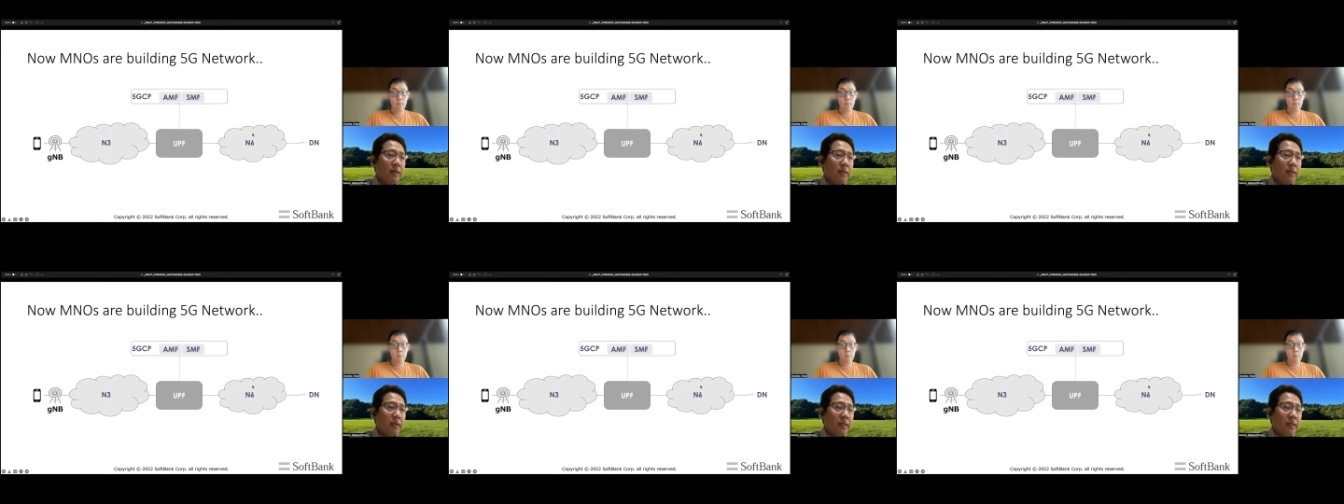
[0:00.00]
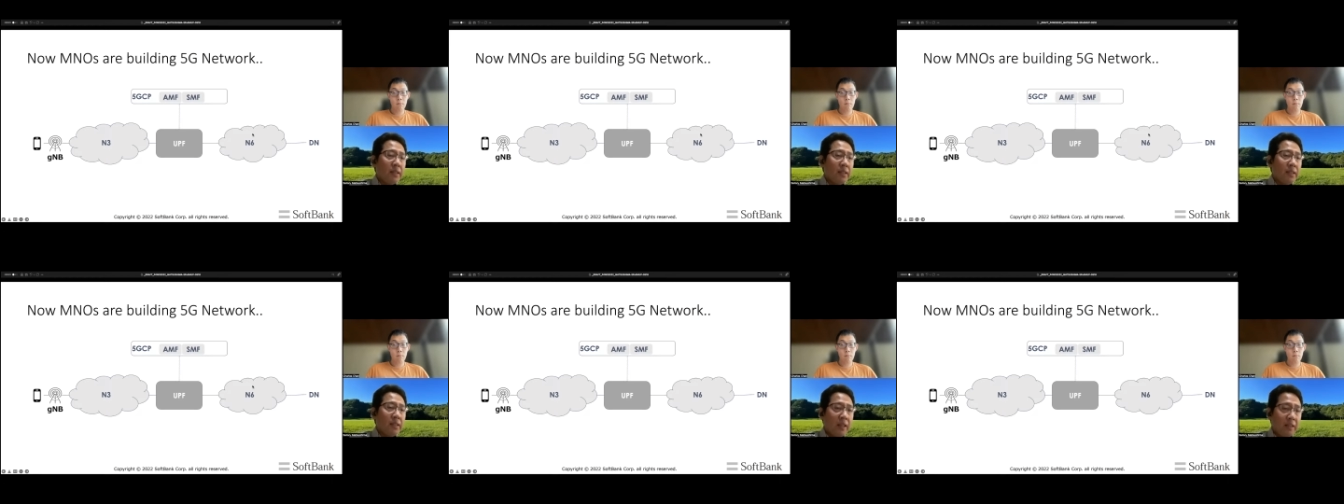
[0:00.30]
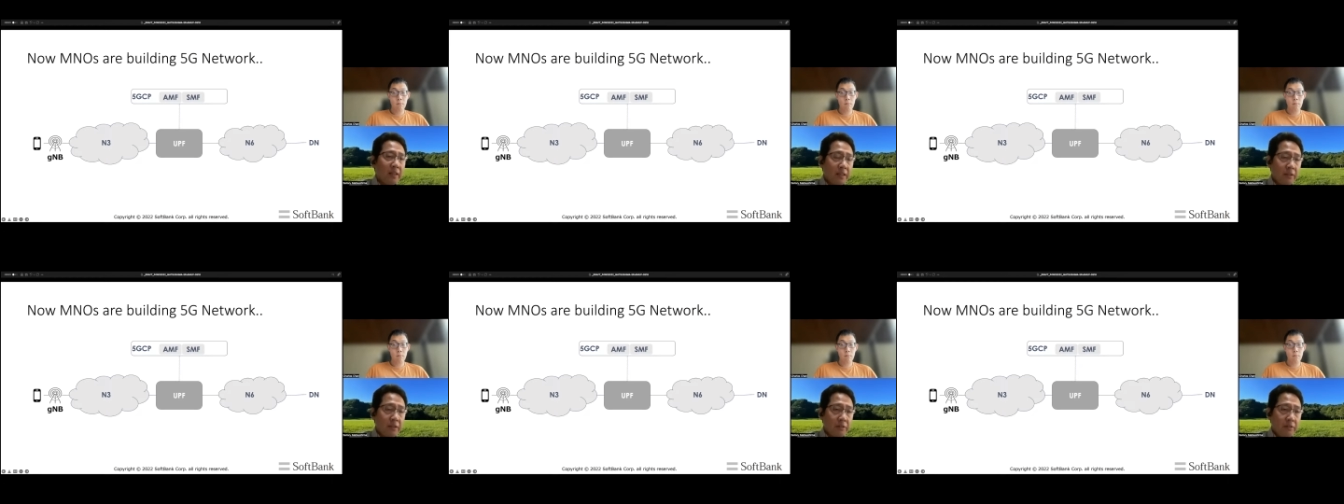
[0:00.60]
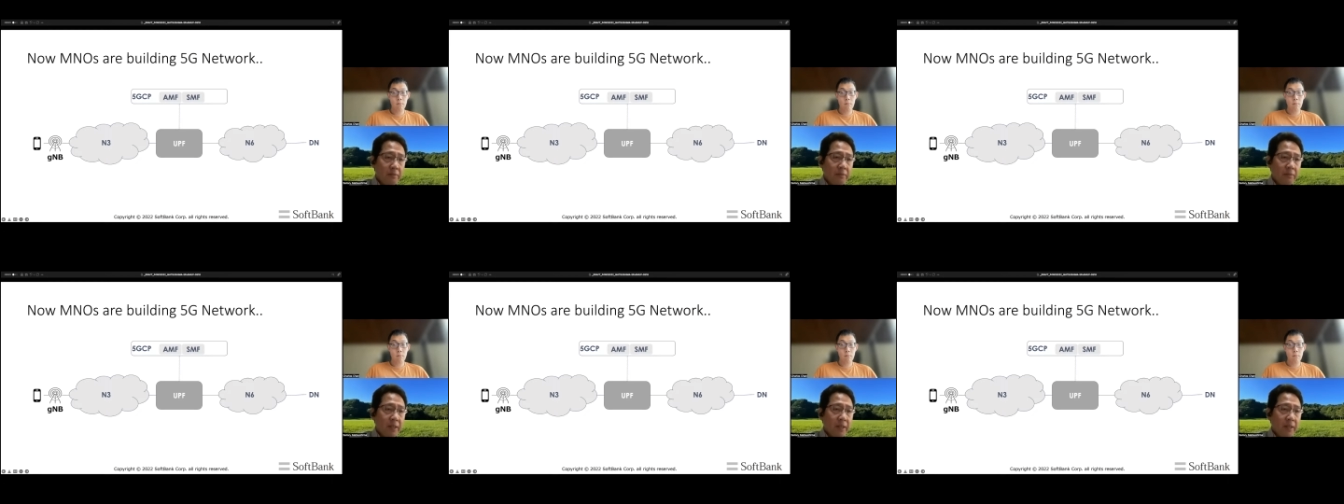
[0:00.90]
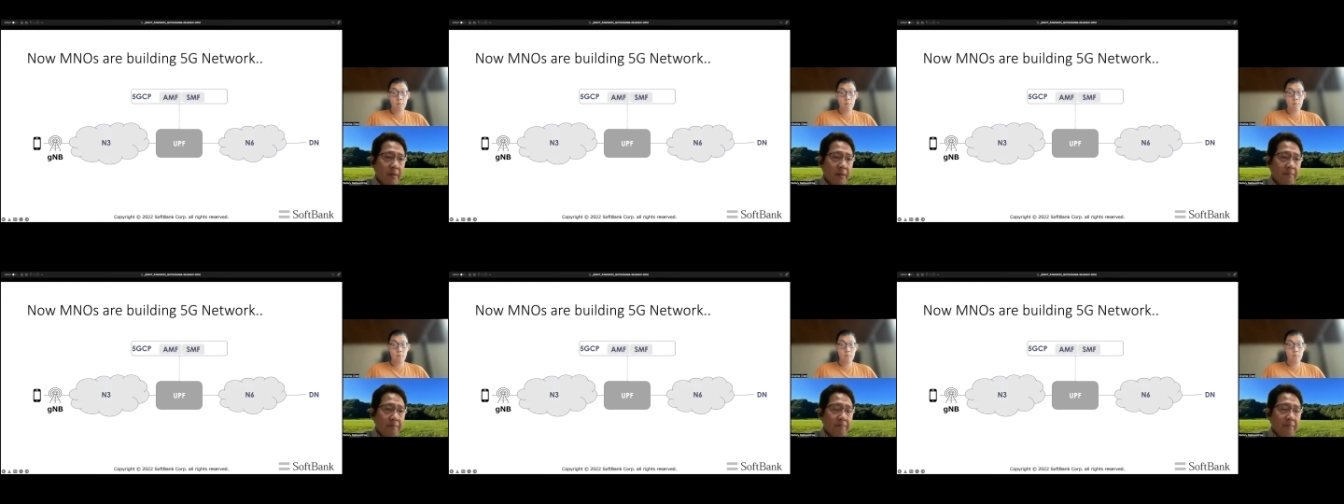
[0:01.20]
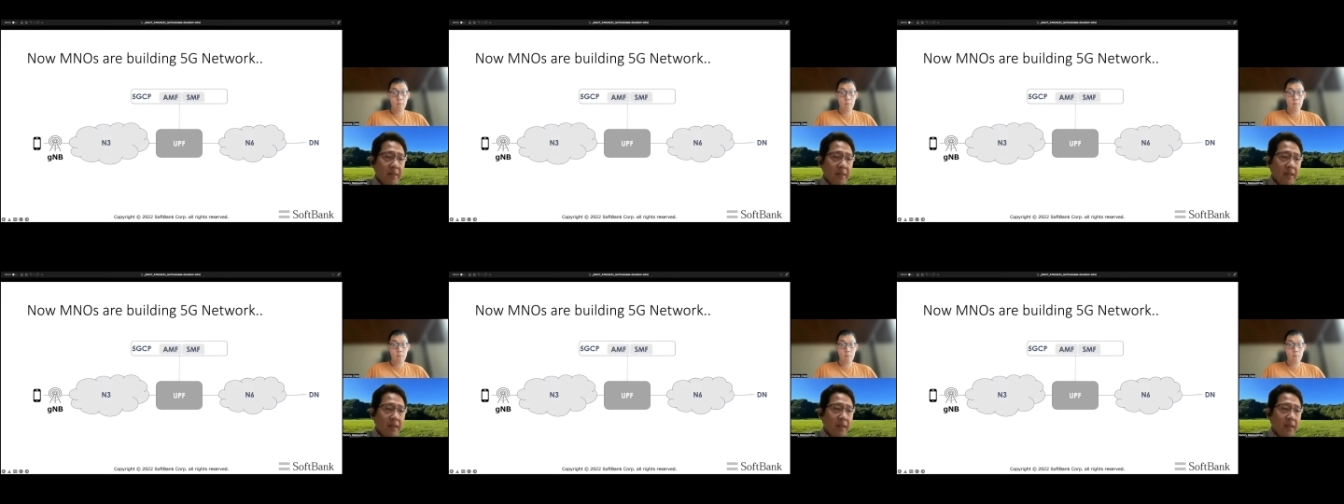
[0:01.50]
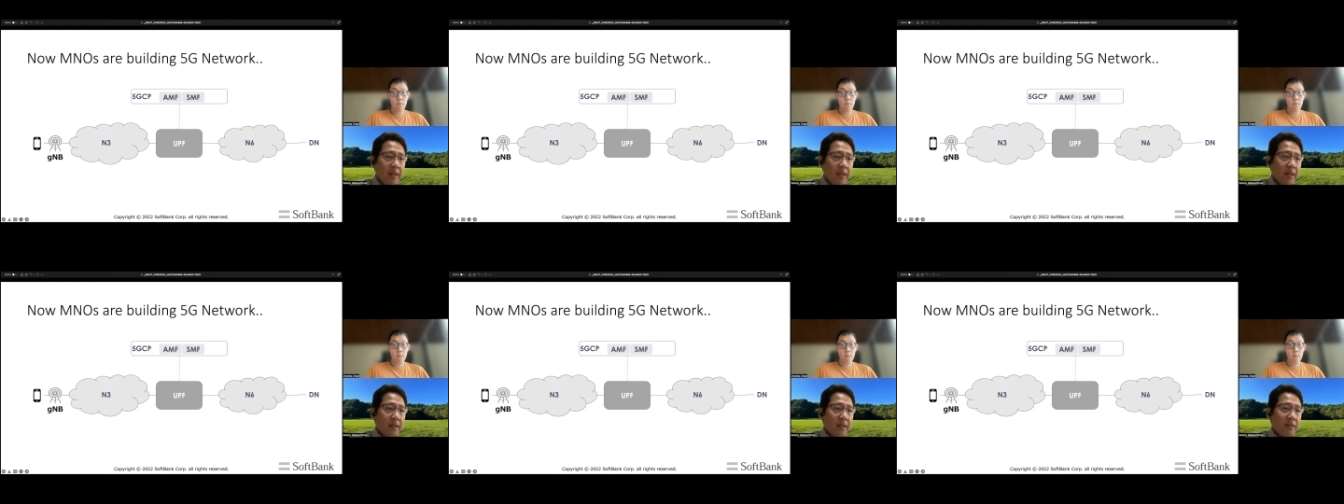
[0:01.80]
internet
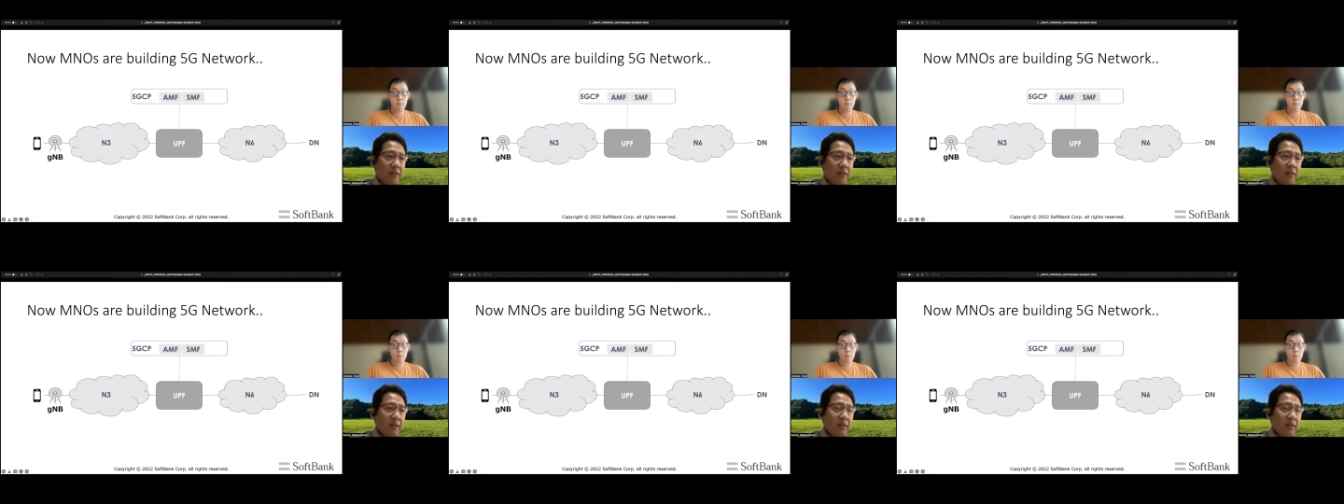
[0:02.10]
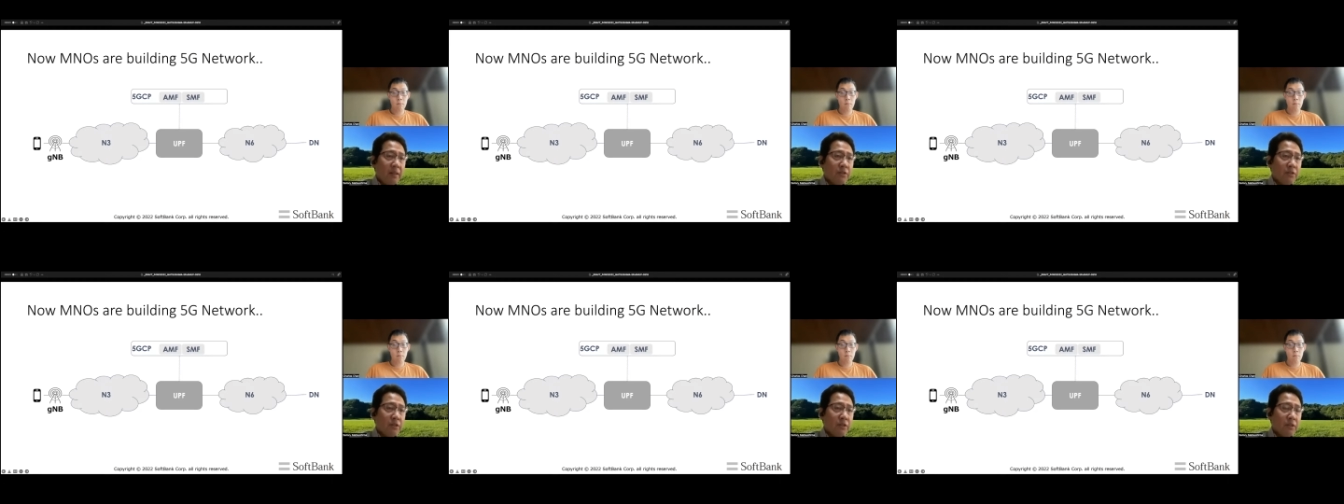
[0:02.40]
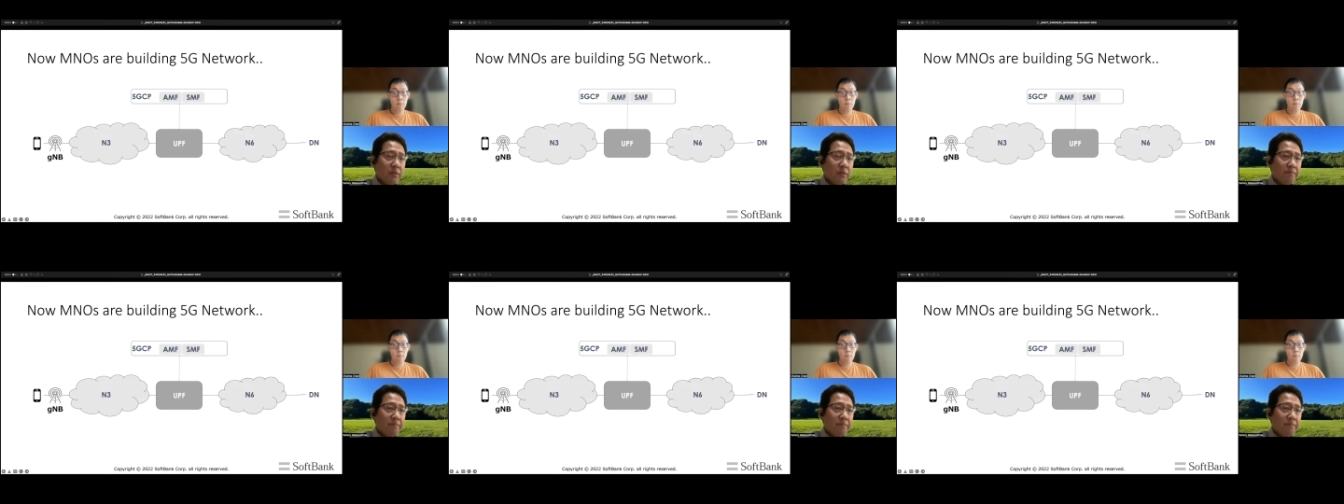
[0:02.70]
and other